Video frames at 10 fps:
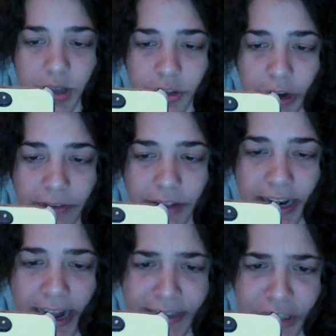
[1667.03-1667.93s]
The driver
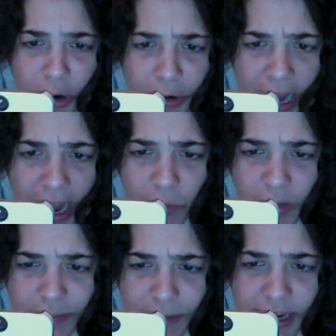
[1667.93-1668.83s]
then asked, oh yeah,
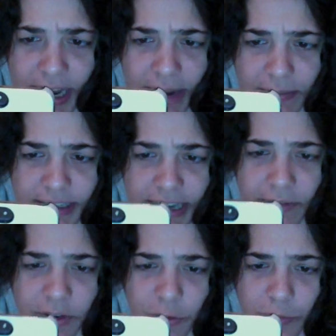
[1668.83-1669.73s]
what's my name?
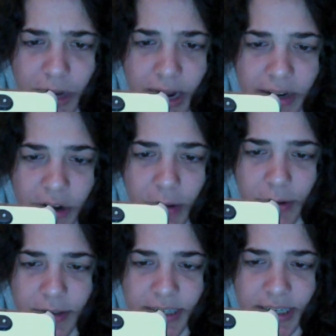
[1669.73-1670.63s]
Davis replied
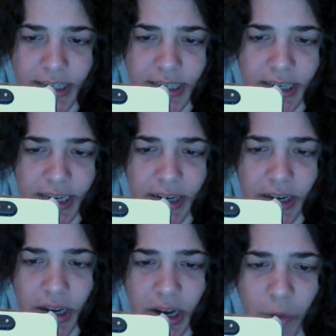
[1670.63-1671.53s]
almost instantly,
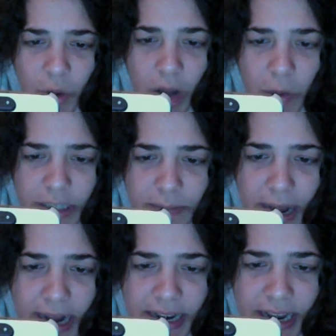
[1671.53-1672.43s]
well, what's
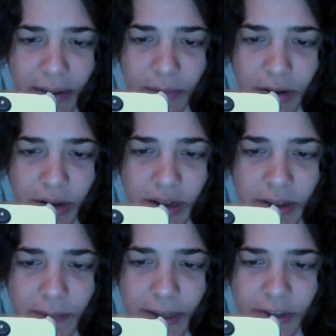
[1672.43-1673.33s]
my name?
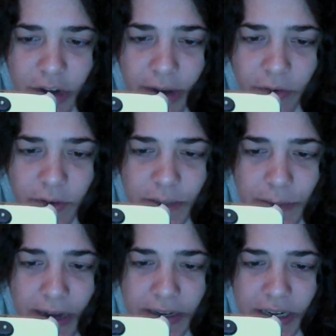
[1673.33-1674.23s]
The bus driver
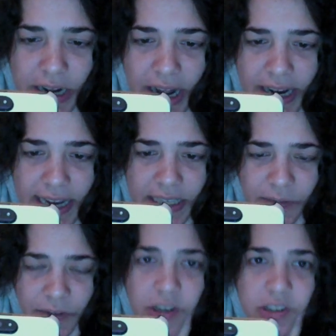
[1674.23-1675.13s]
responded, I
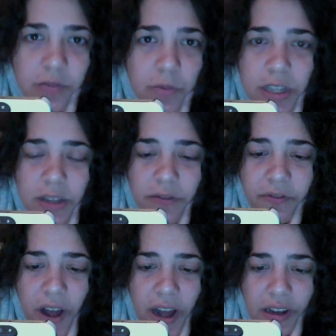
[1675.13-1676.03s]
asked first. What the
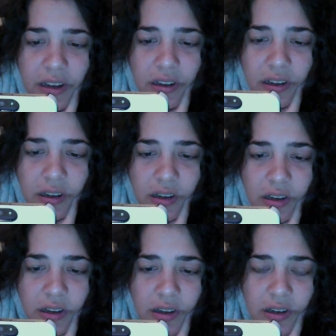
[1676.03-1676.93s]
fuck?
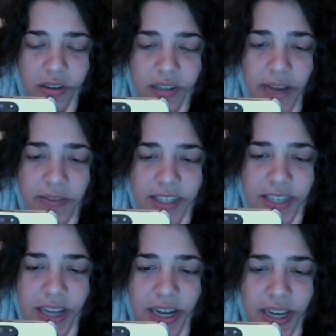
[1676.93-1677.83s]

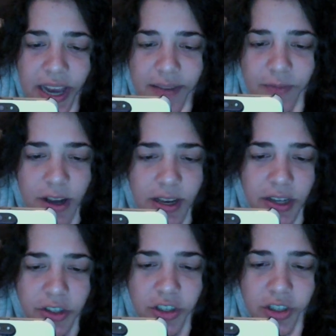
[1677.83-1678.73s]
Davis said again, well,
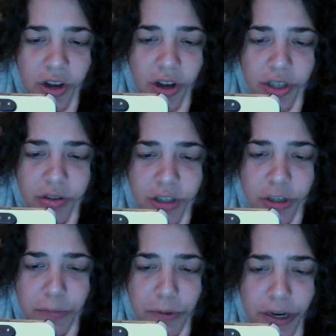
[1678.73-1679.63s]
I'll just call you
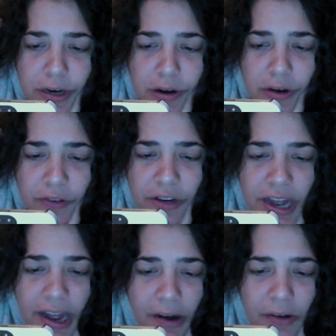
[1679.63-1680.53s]
Superhero for
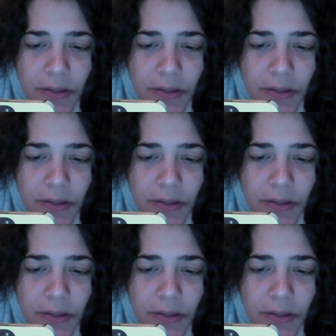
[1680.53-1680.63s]
now.